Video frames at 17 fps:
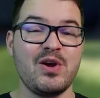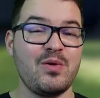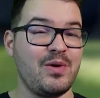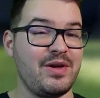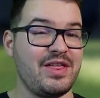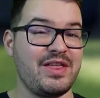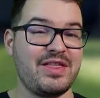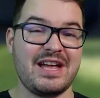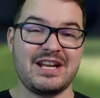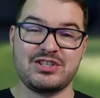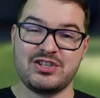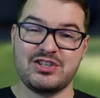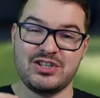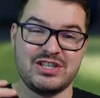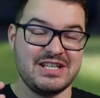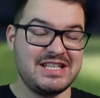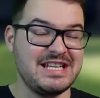whether that's
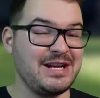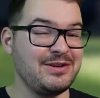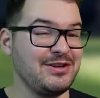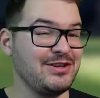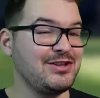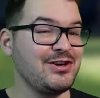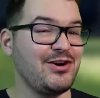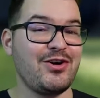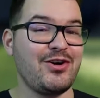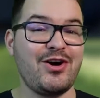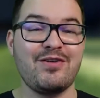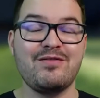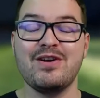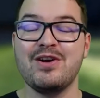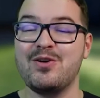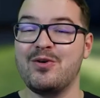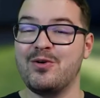just to tell your dog off
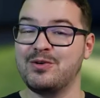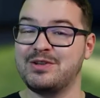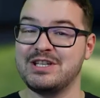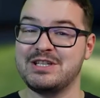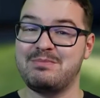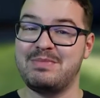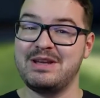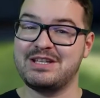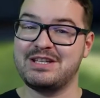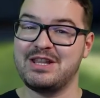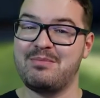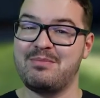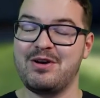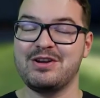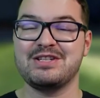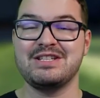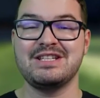or to speak to the
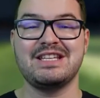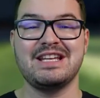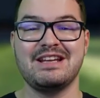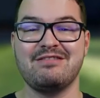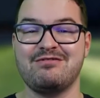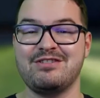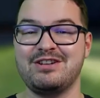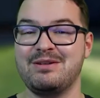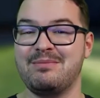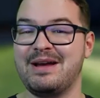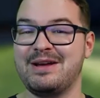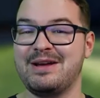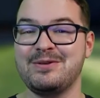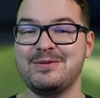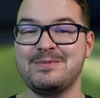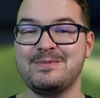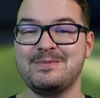person delivering your
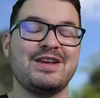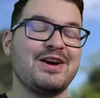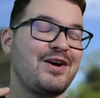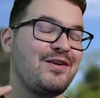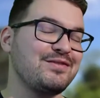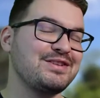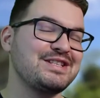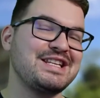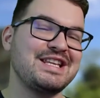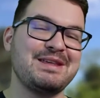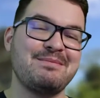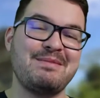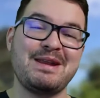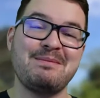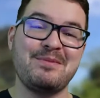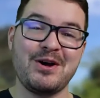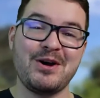mail. Obviously, the
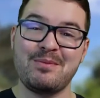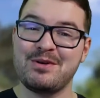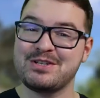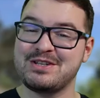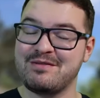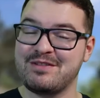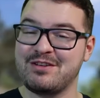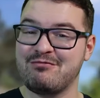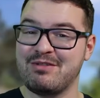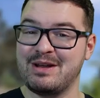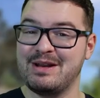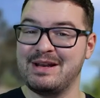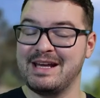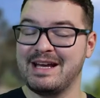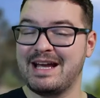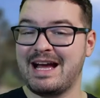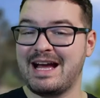main purpose of the
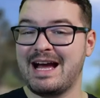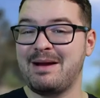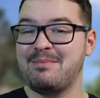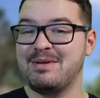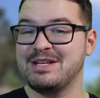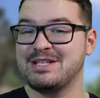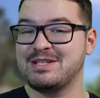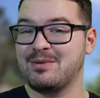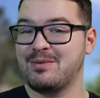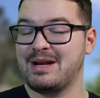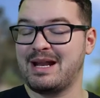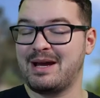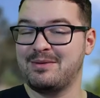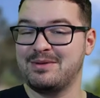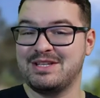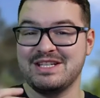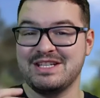Reallink app is to allow
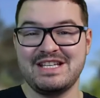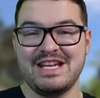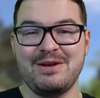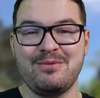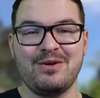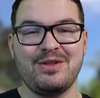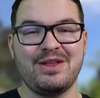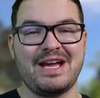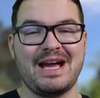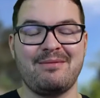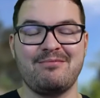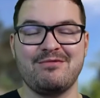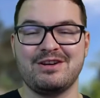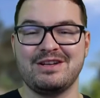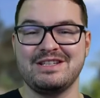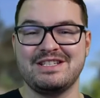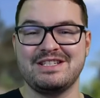you to see what the camera
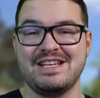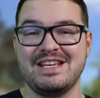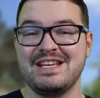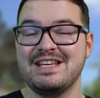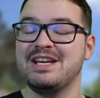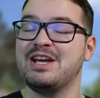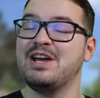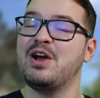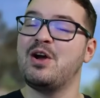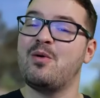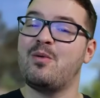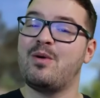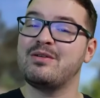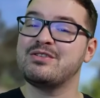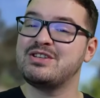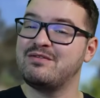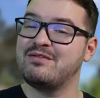can see.
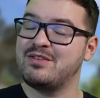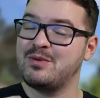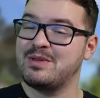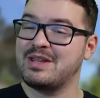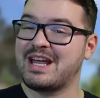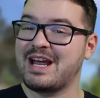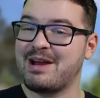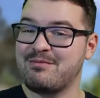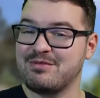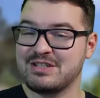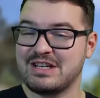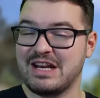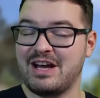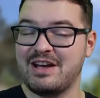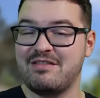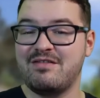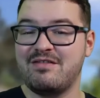Whilst you're viewing the camera's
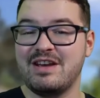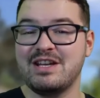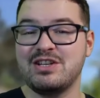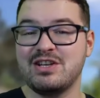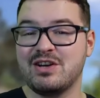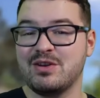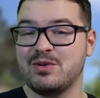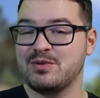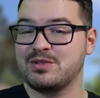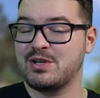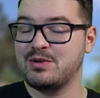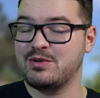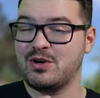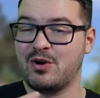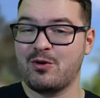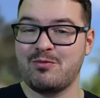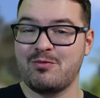live feed, you can also
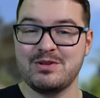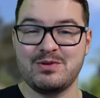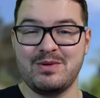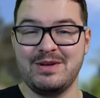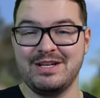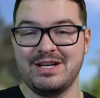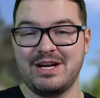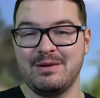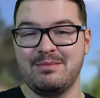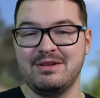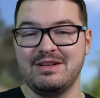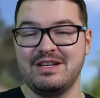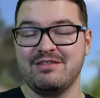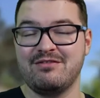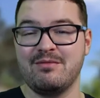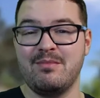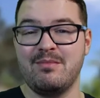toggle between a couple of
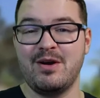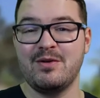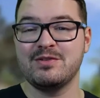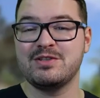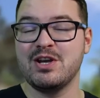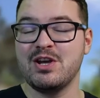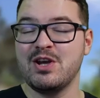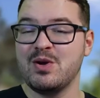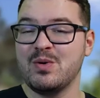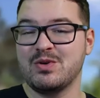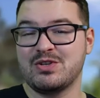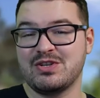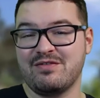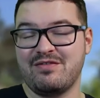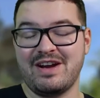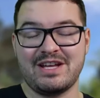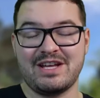different modes which
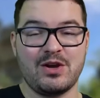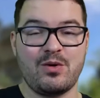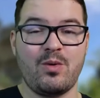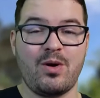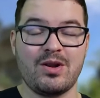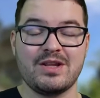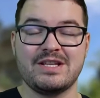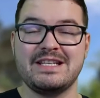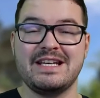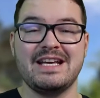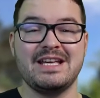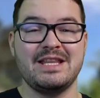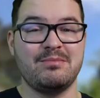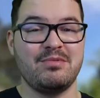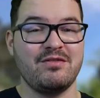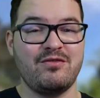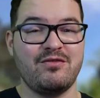affect the quality and the
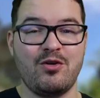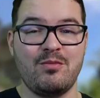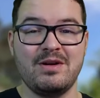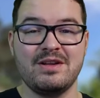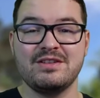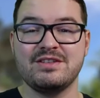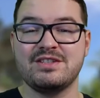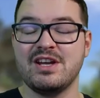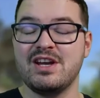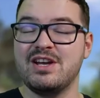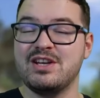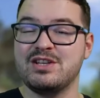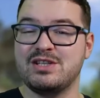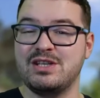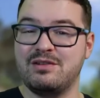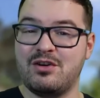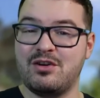performance.
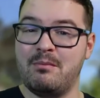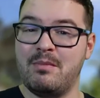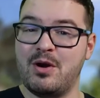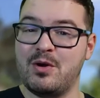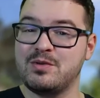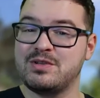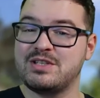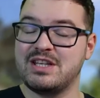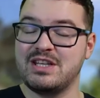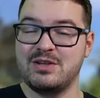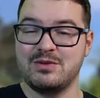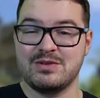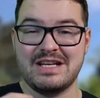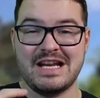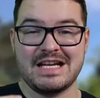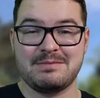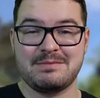So you've got modes that use
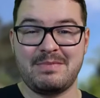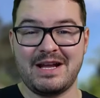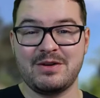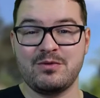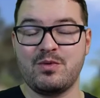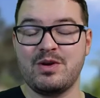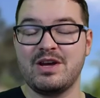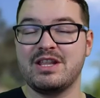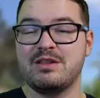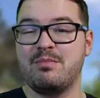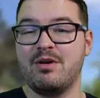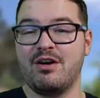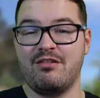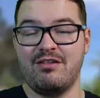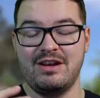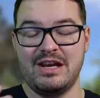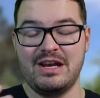less bandwidth but
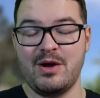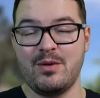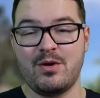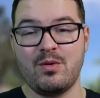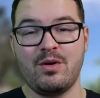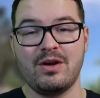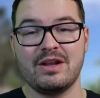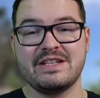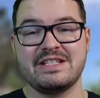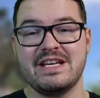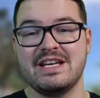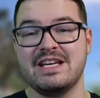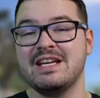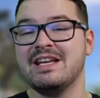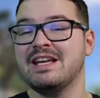are in lower quality,